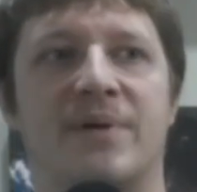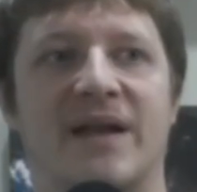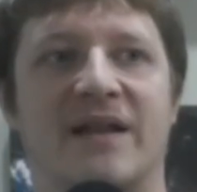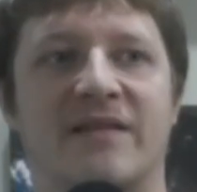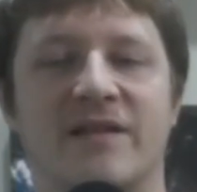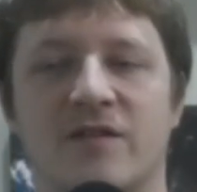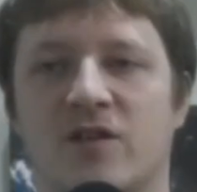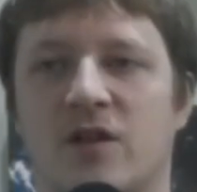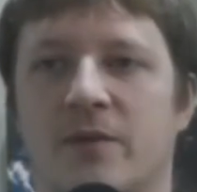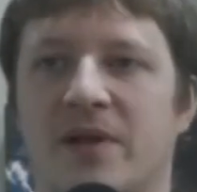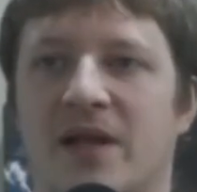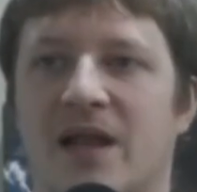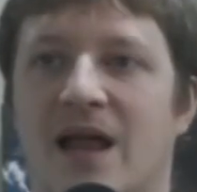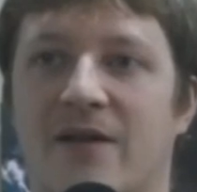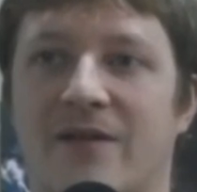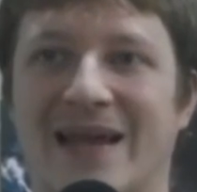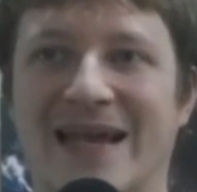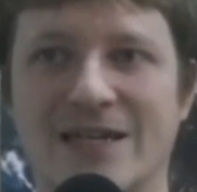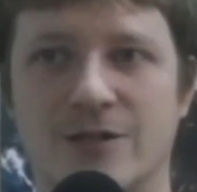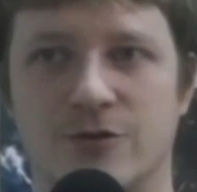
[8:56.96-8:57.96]
But I think there's going to be a lot
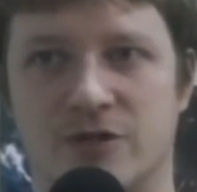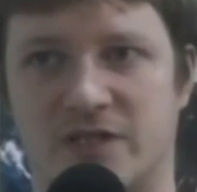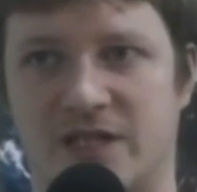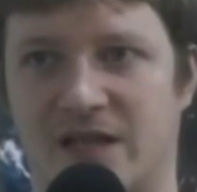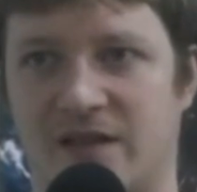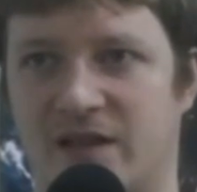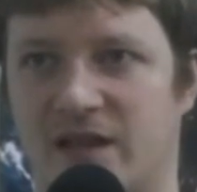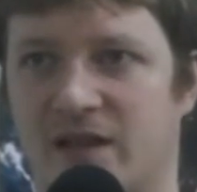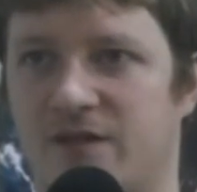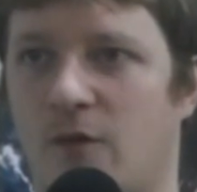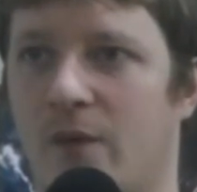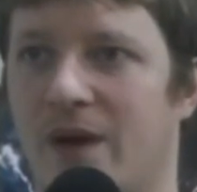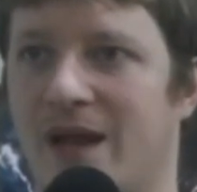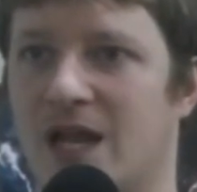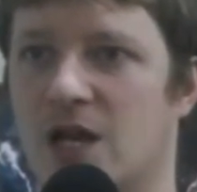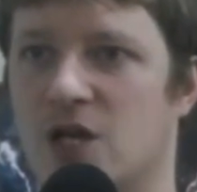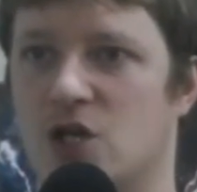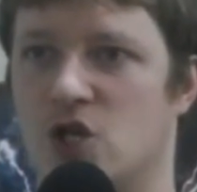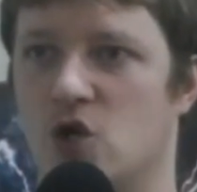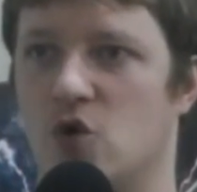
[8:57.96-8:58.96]
of interesting things that we
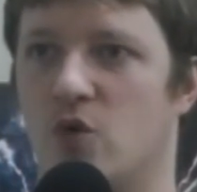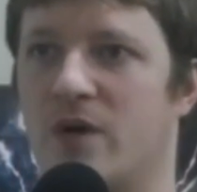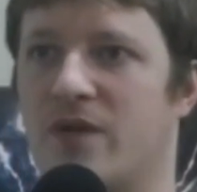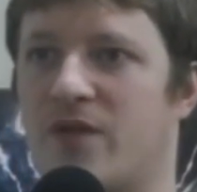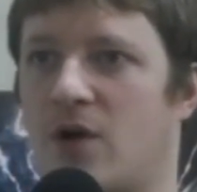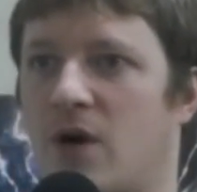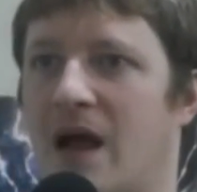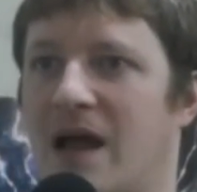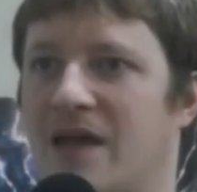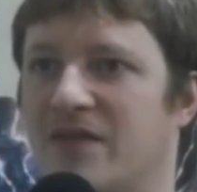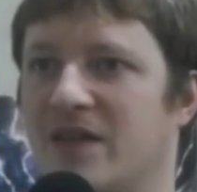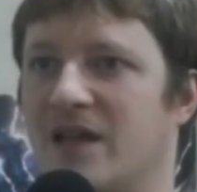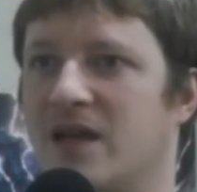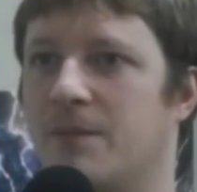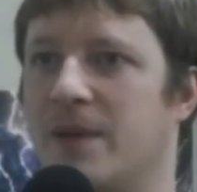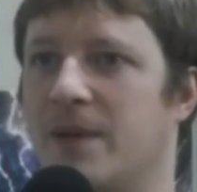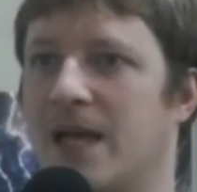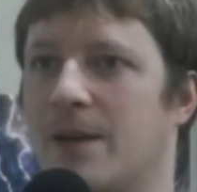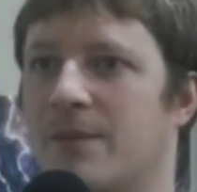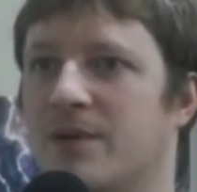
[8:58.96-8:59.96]
can do with her. I
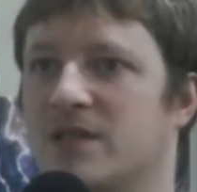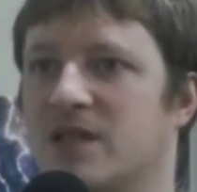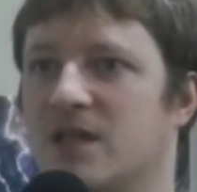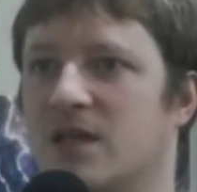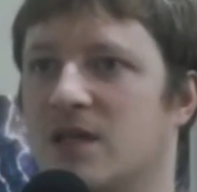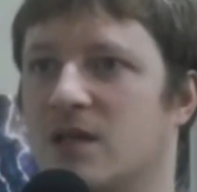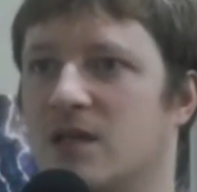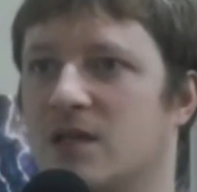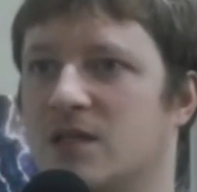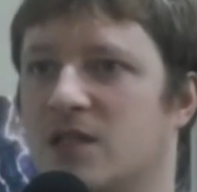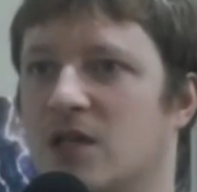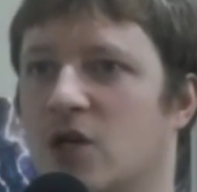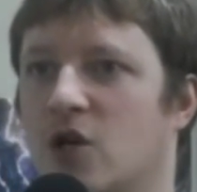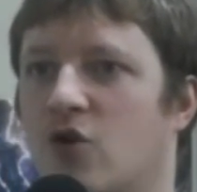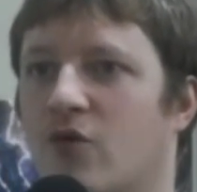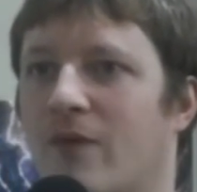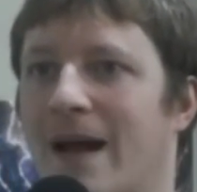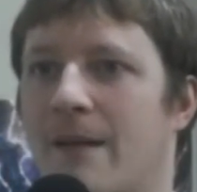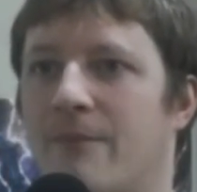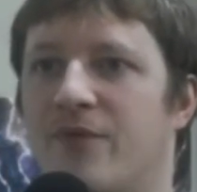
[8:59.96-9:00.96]
think being able to
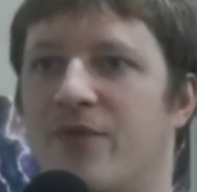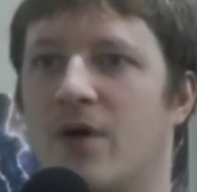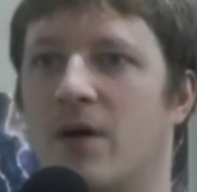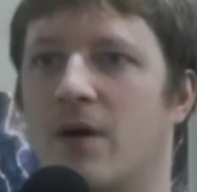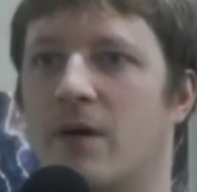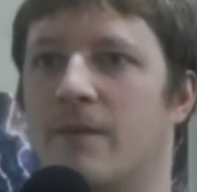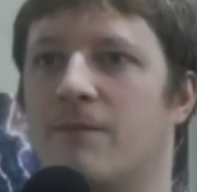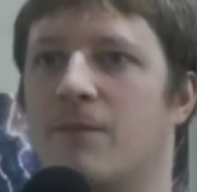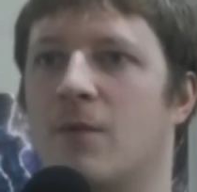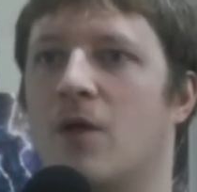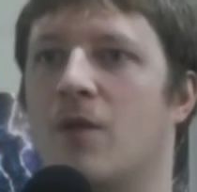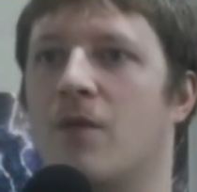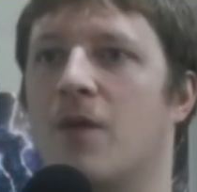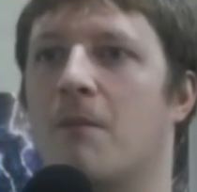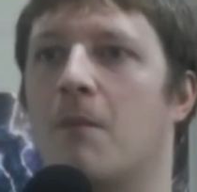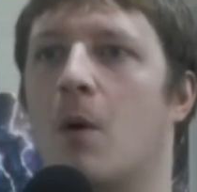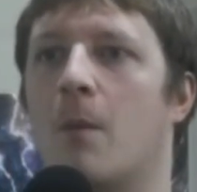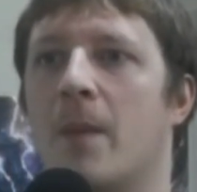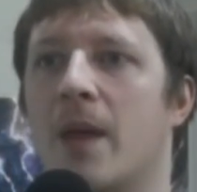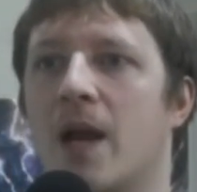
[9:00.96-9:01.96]
grab the
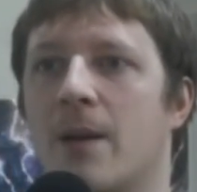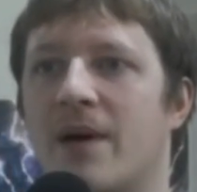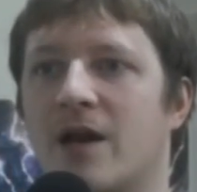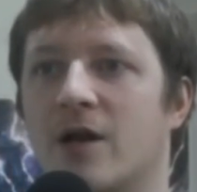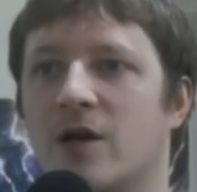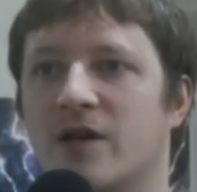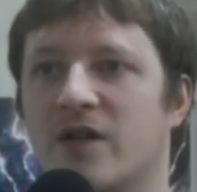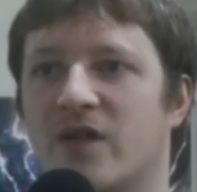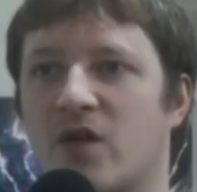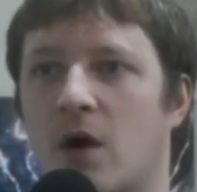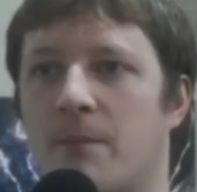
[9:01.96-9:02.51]
momentum out of your